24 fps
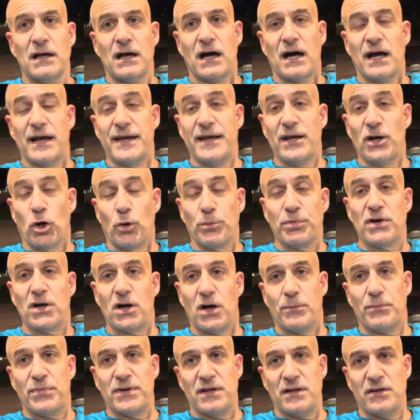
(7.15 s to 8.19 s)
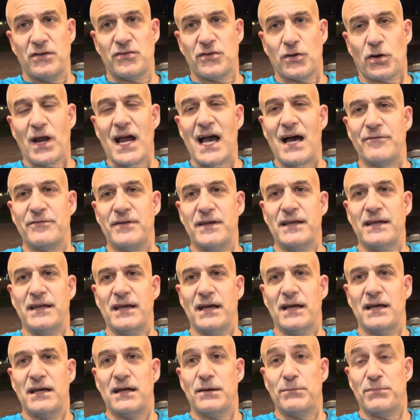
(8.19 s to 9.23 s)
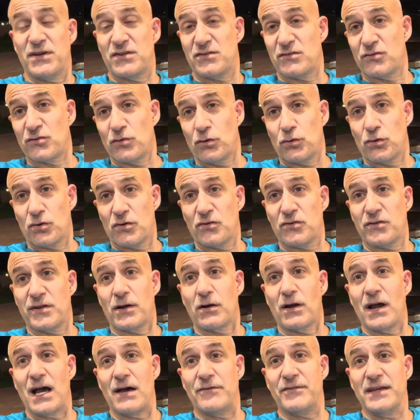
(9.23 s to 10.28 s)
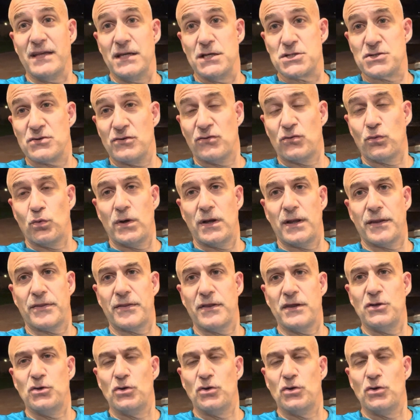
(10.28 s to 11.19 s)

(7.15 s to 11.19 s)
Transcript: I help companies that are having business owners that are having issues with